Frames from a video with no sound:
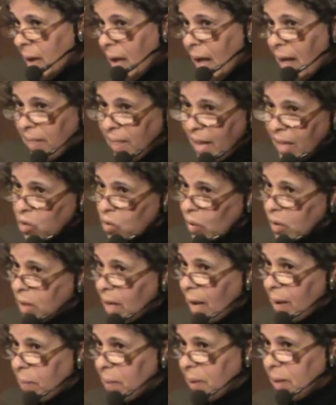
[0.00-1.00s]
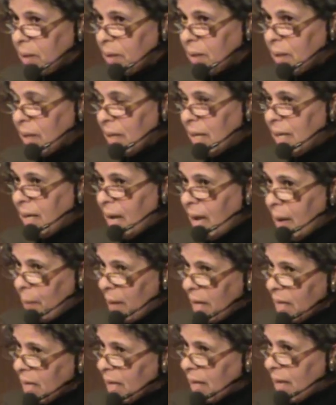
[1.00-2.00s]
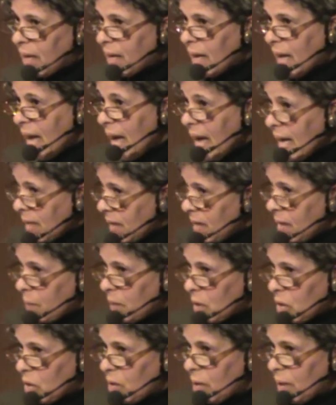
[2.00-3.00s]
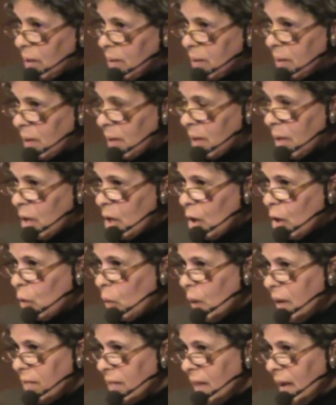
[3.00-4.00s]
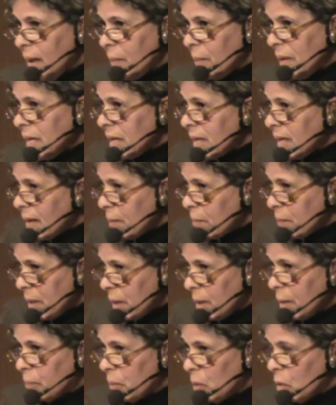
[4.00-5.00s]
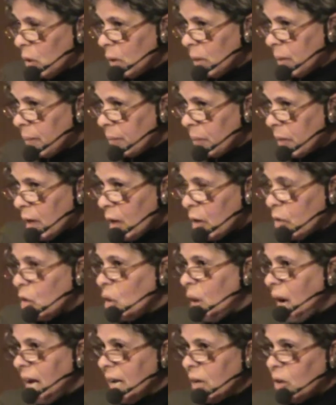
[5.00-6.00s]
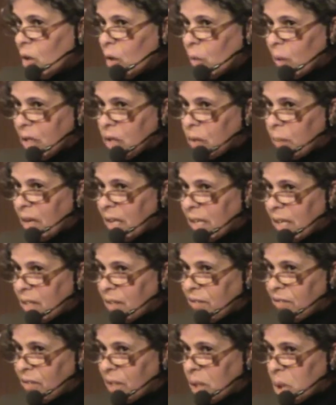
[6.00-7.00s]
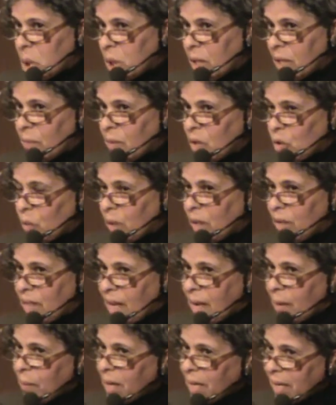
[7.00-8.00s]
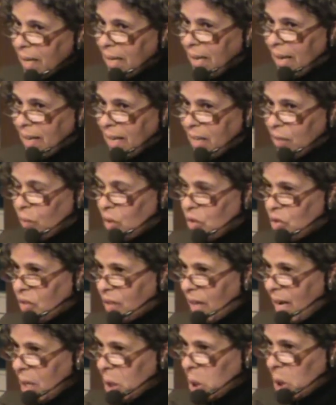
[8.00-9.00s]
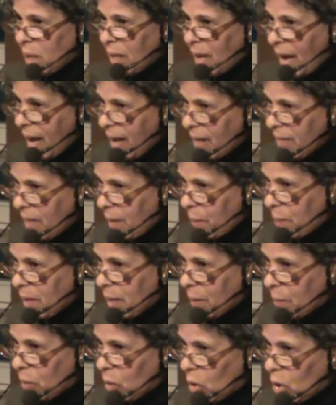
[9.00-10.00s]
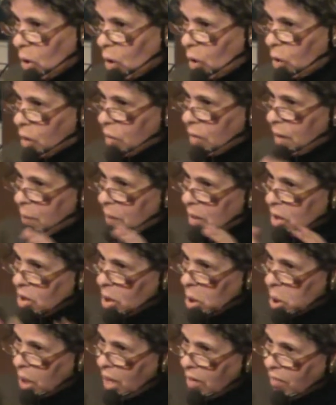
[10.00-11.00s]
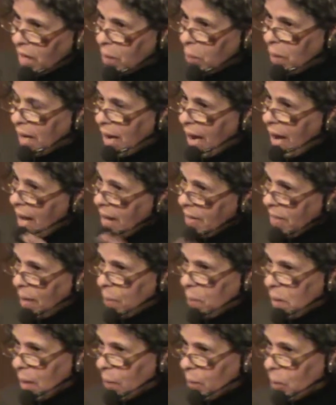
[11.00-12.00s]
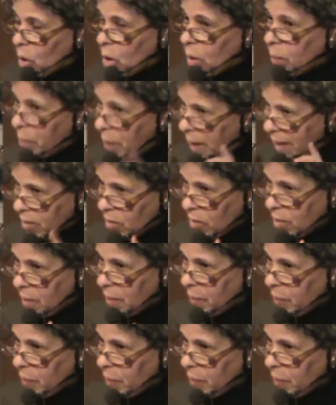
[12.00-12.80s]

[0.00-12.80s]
And that's what's happened in America and in Britain, when the American people, though I always make a differentiate between the American administration and the people, or the British government and the people, but